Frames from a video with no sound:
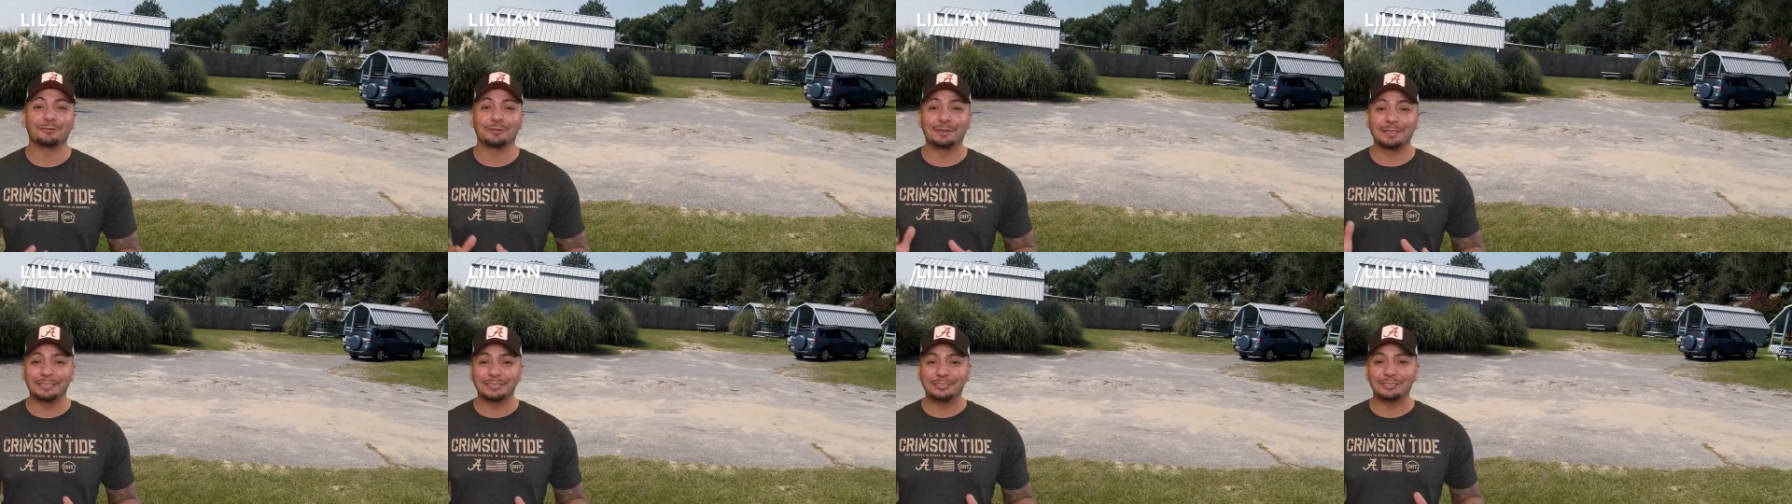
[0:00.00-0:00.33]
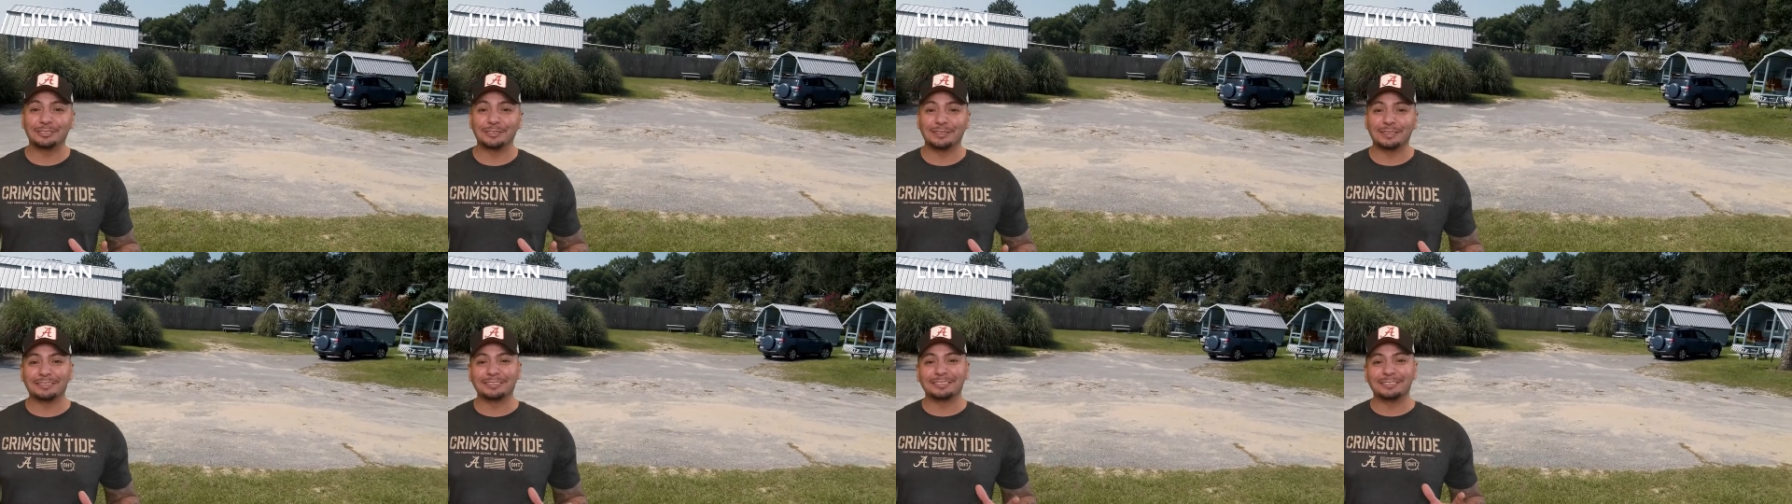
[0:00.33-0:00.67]

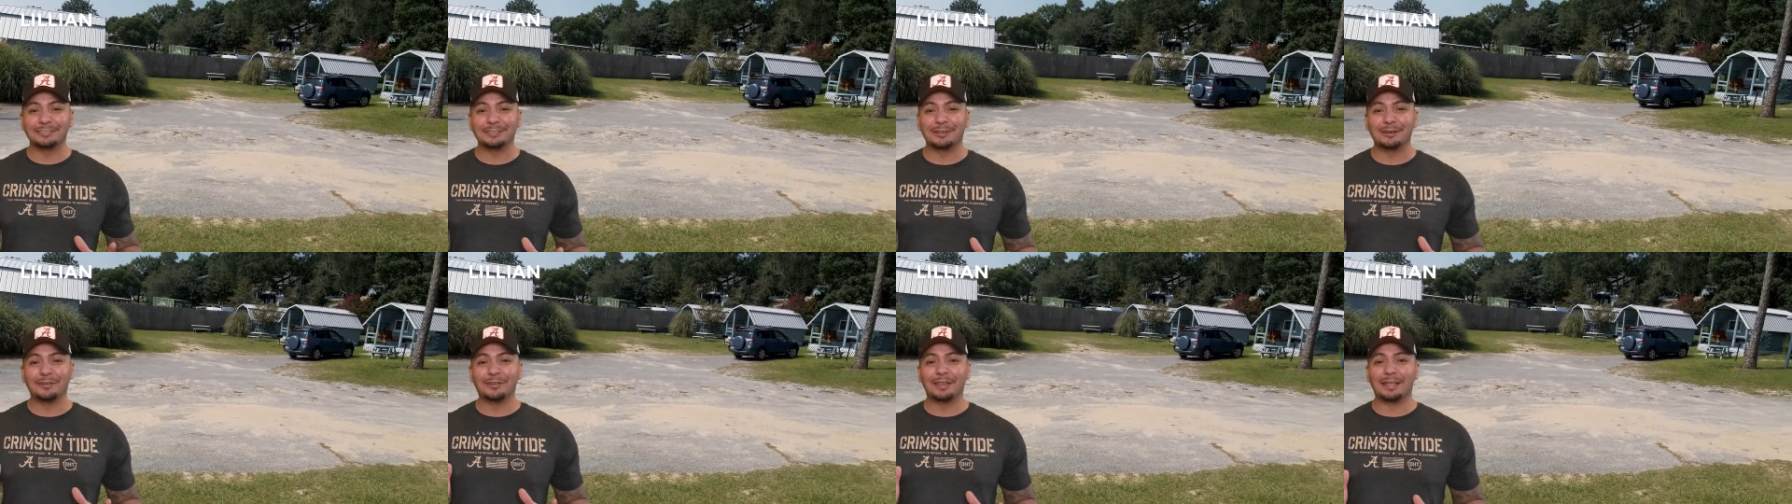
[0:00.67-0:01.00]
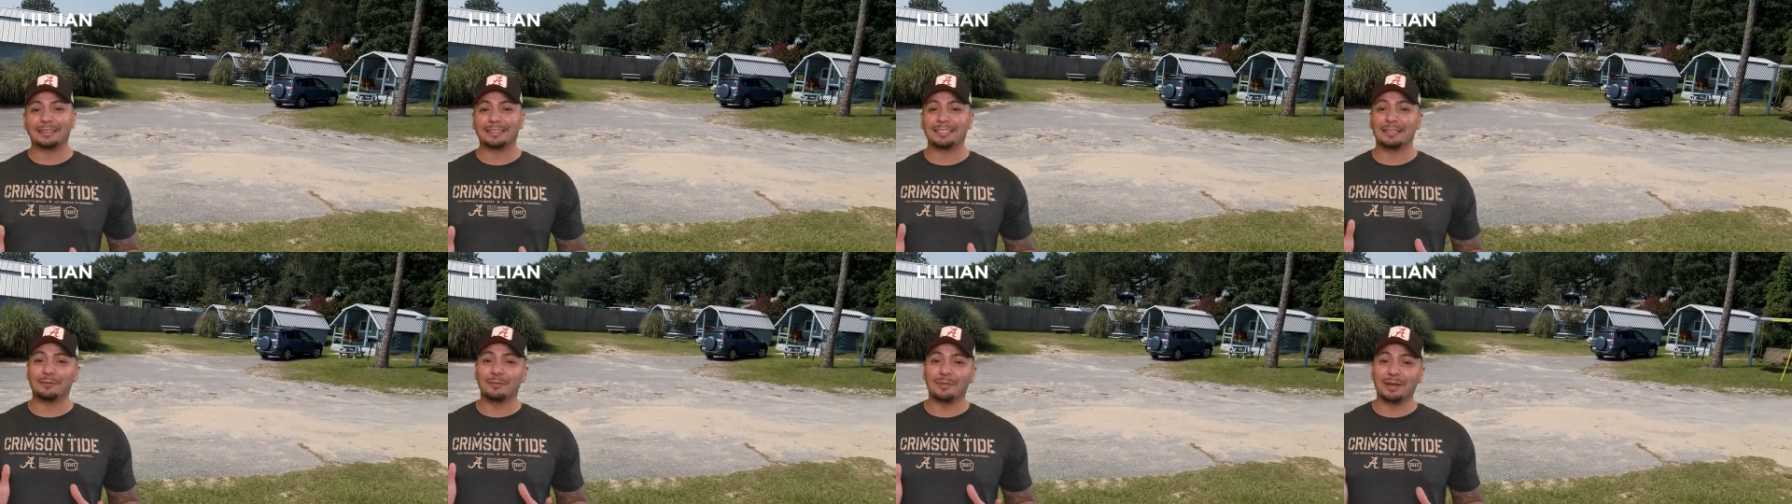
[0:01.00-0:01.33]
reassuring to know
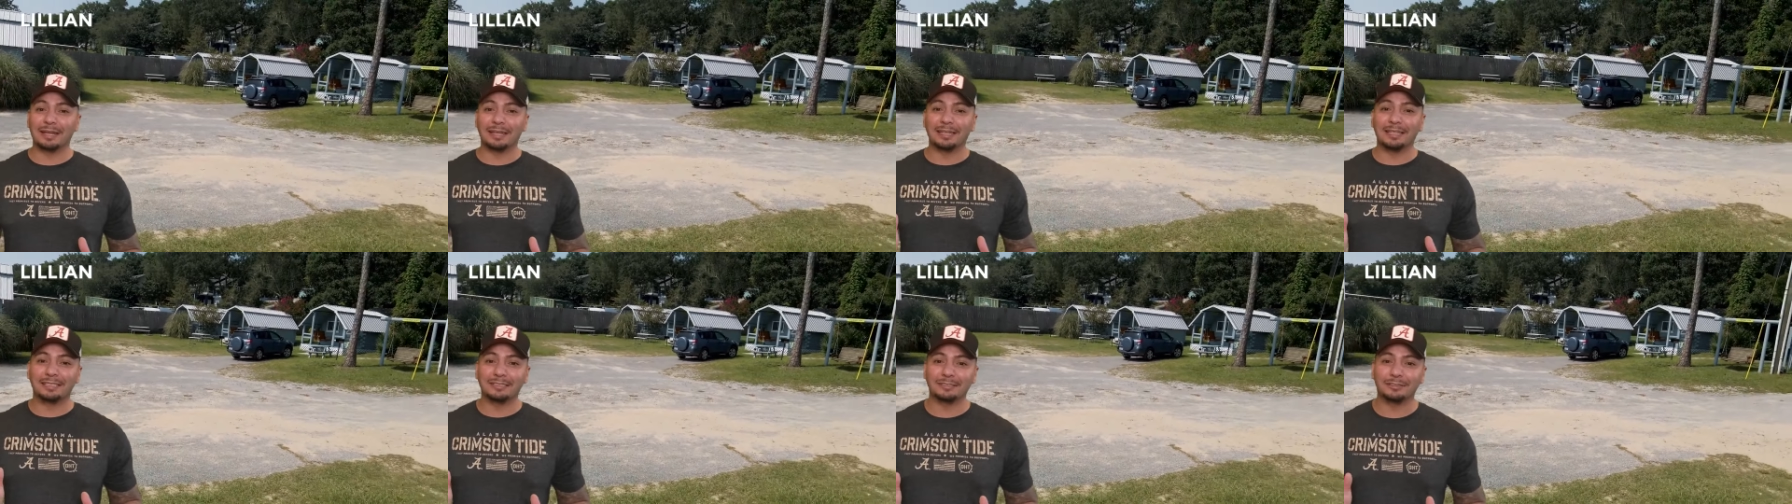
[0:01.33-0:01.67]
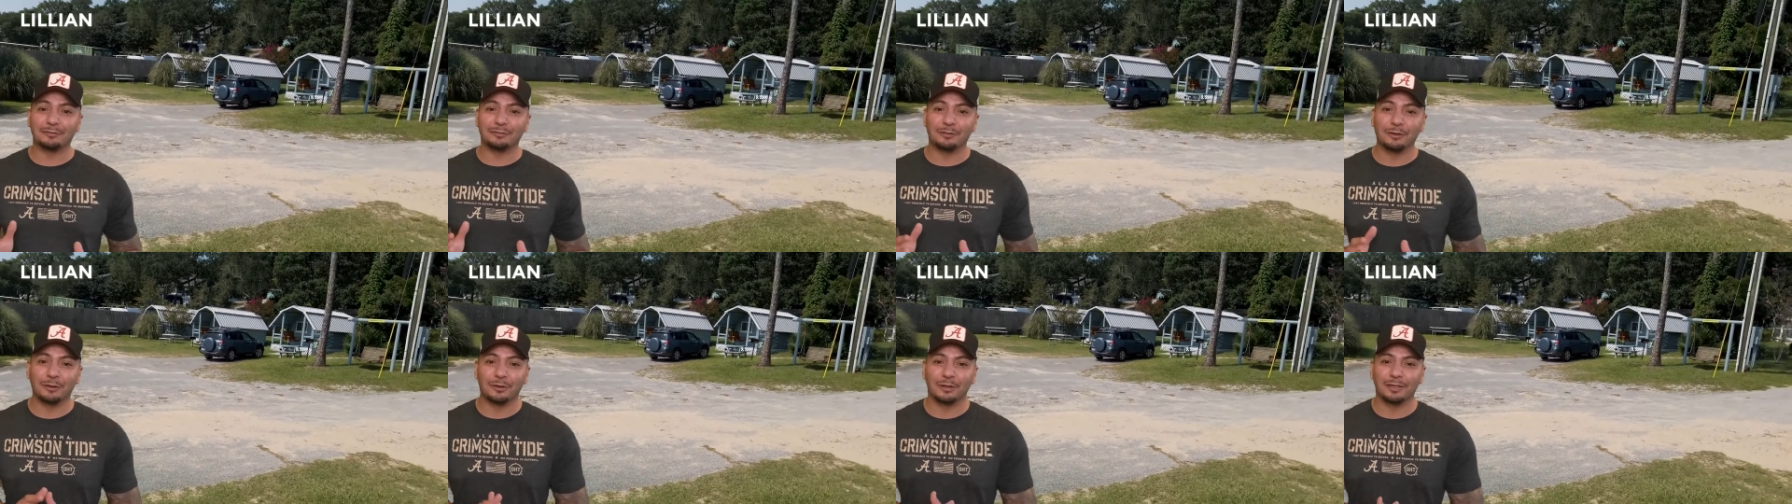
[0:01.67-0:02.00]
that the amenities
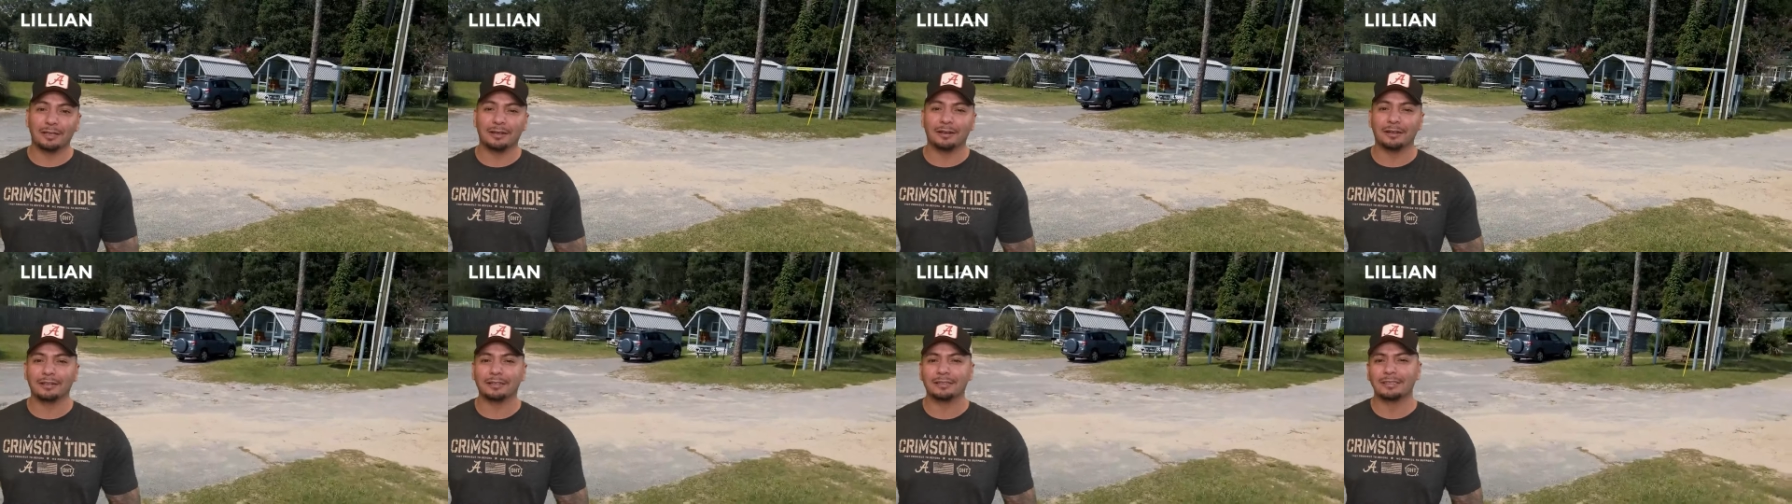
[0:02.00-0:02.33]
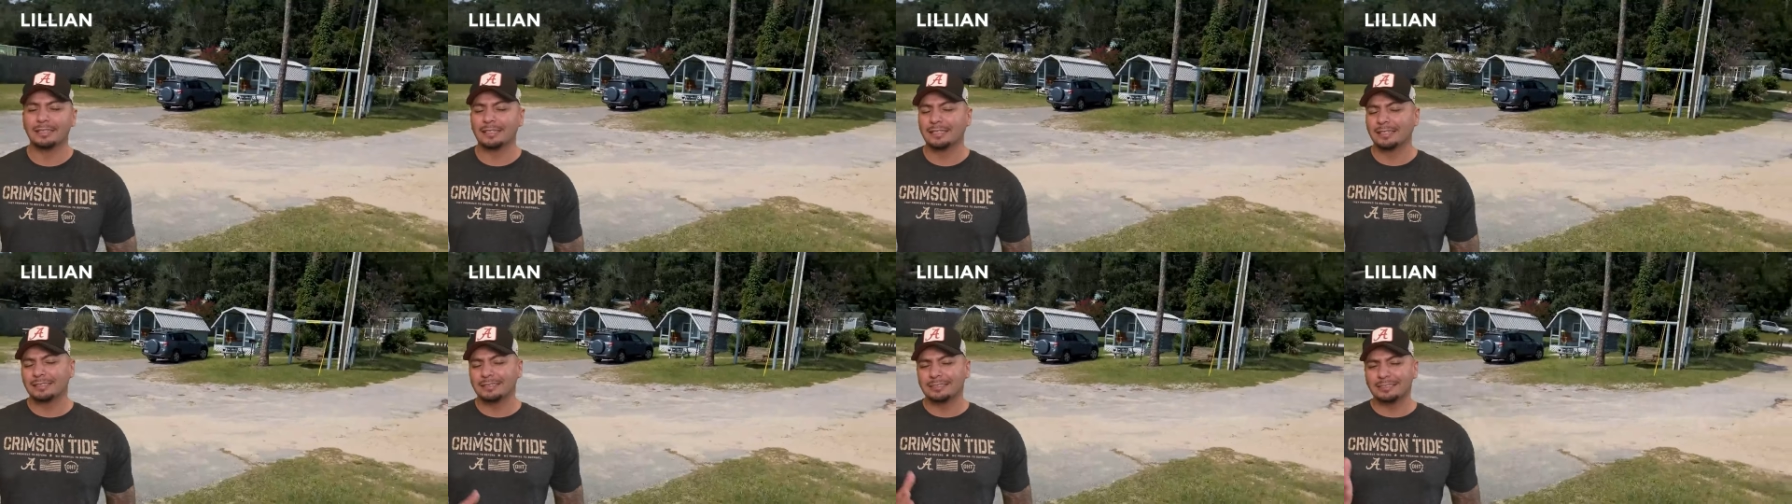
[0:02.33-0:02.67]
of Foley are
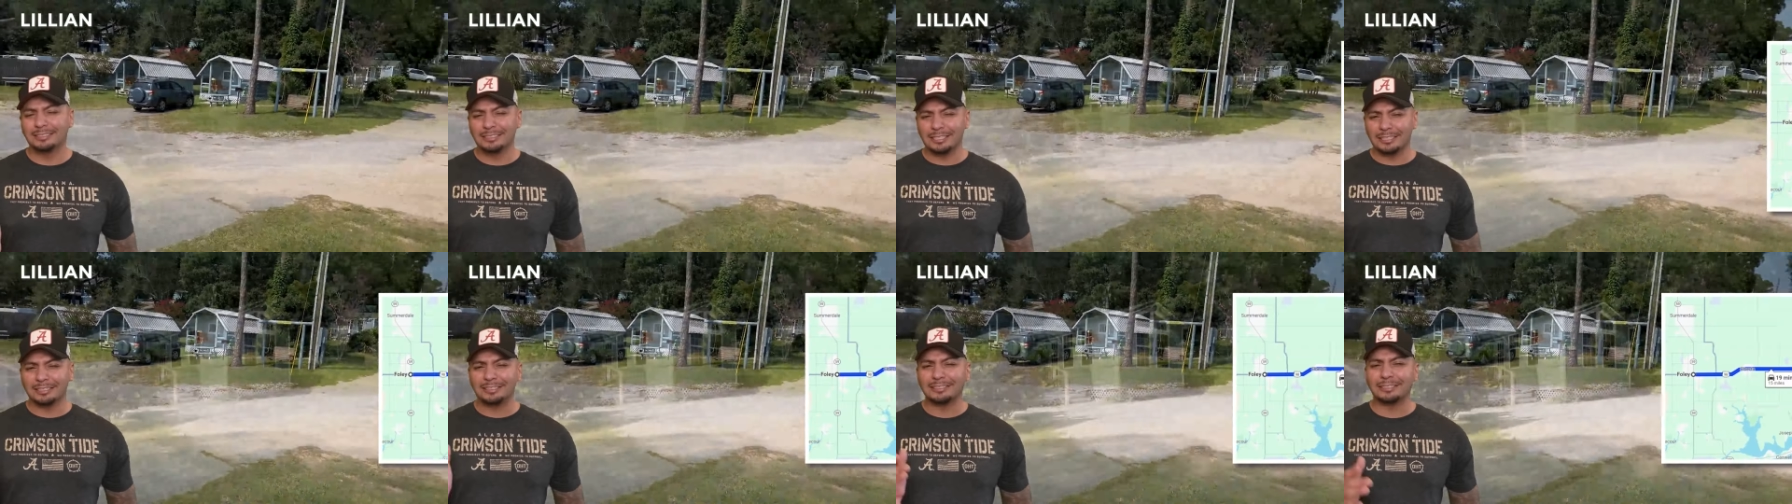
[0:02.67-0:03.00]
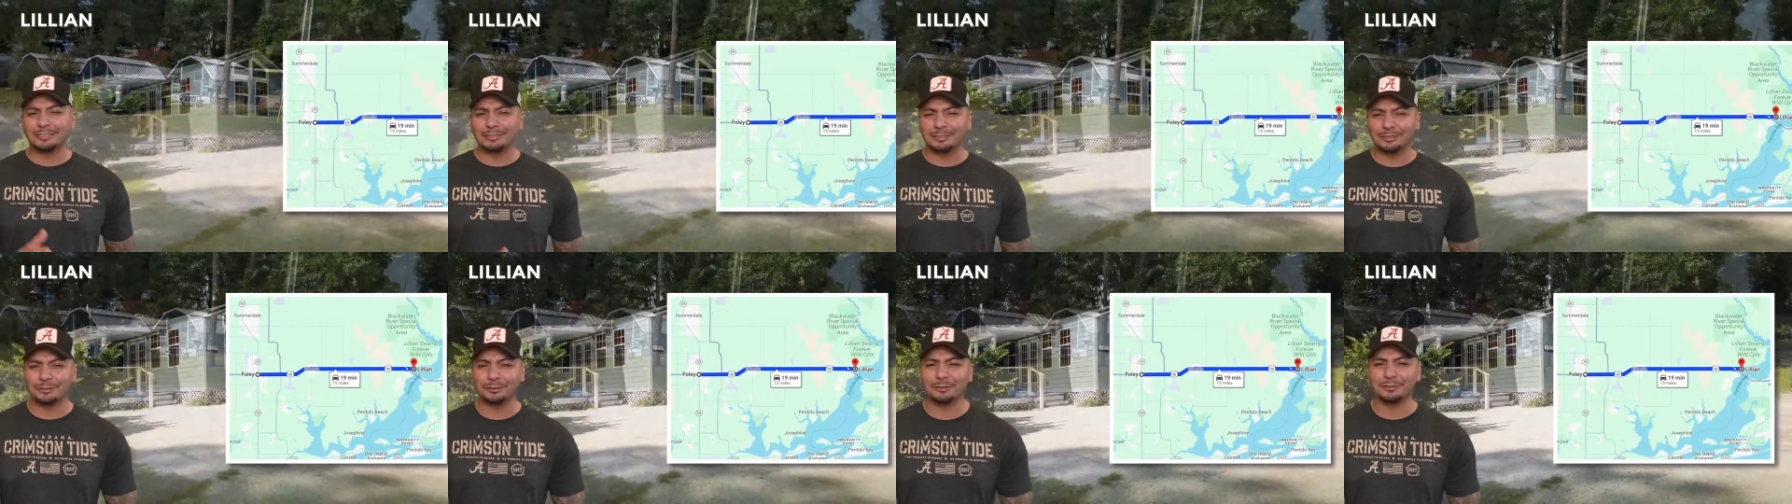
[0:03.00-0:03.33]
just
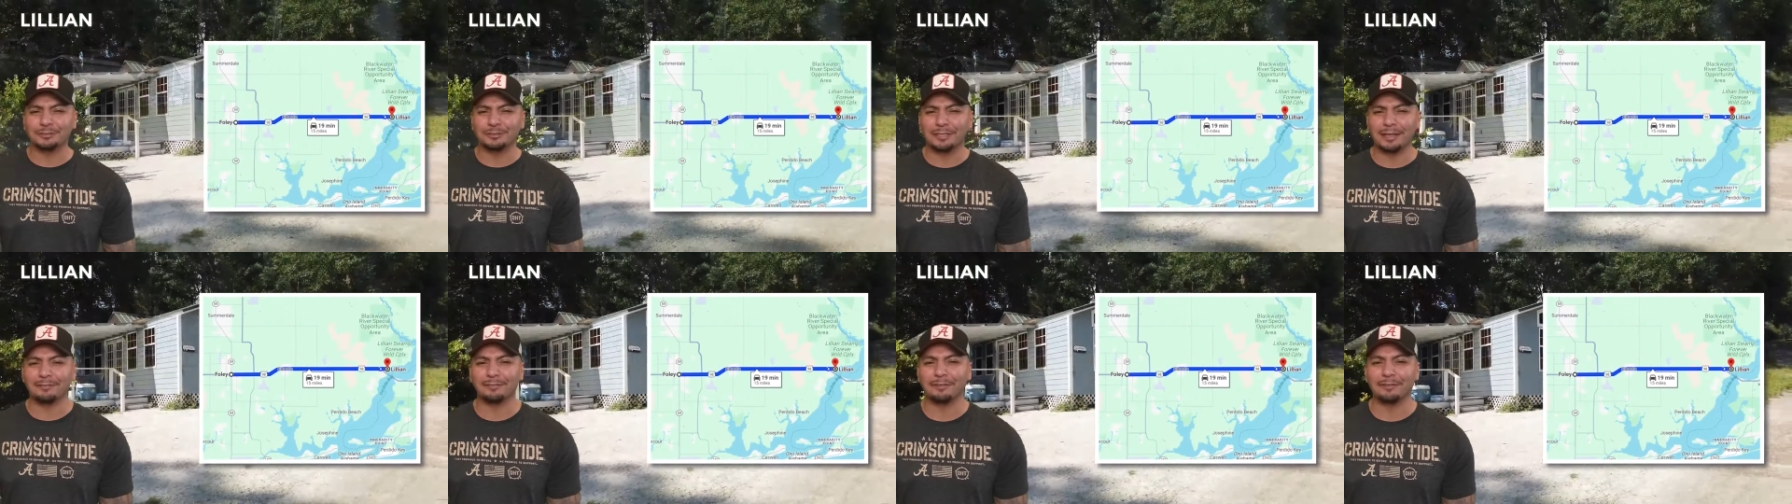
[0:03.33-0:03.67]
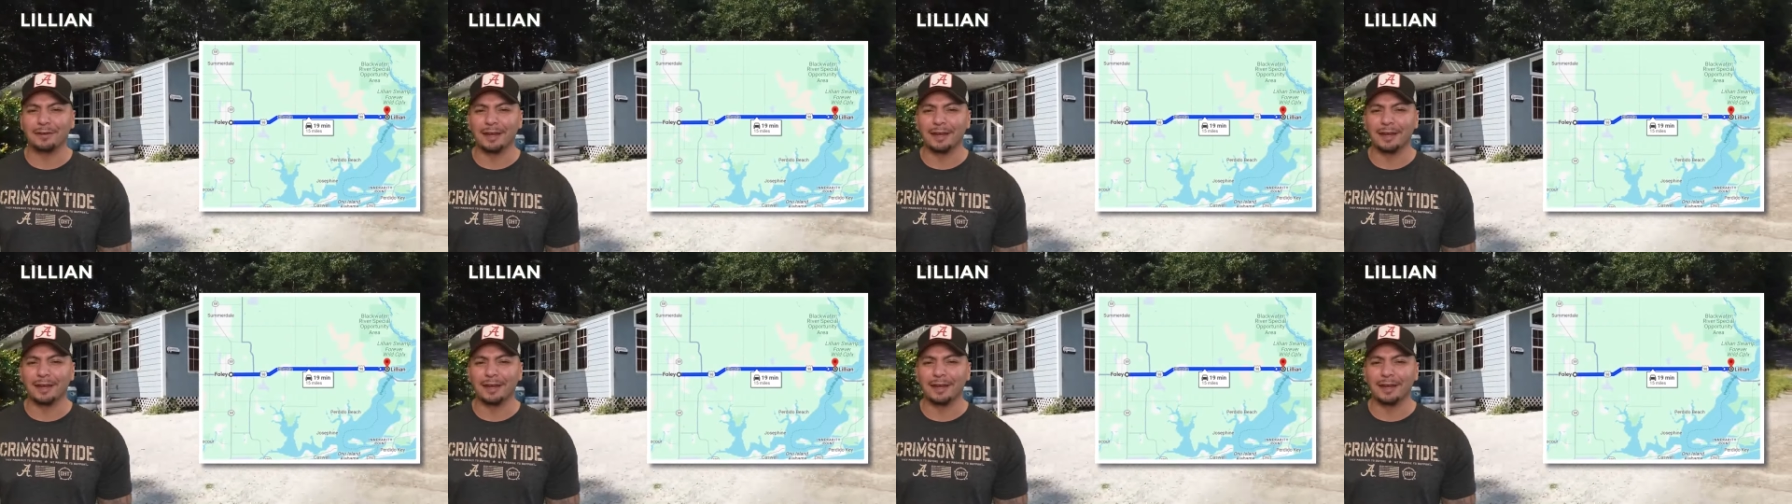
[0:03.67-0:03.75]
a short drive